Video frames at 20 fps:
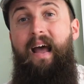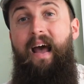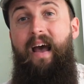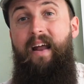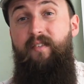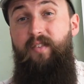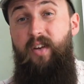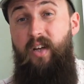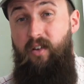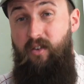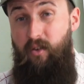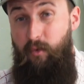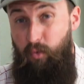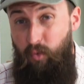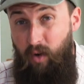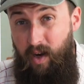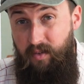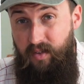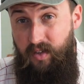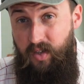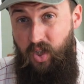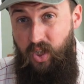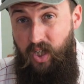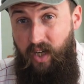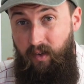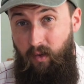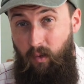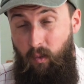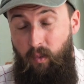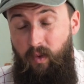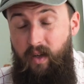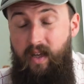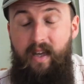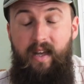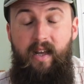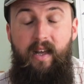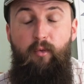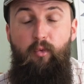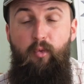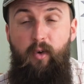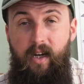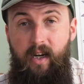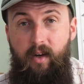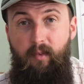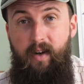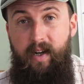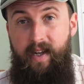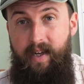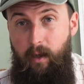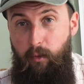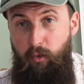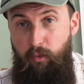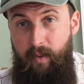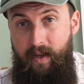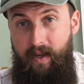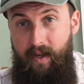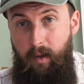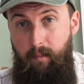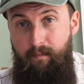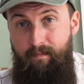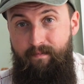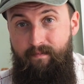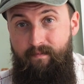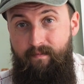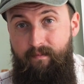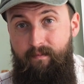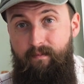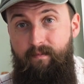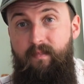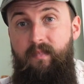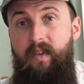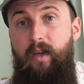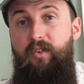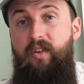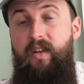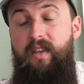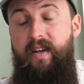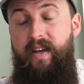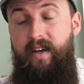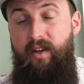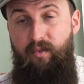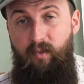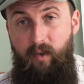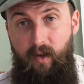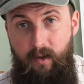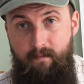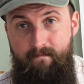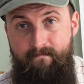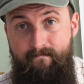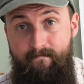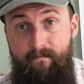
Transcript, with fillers: And if you can subscribe to the channel, it really, really helps me out. I'll see you in the next vid.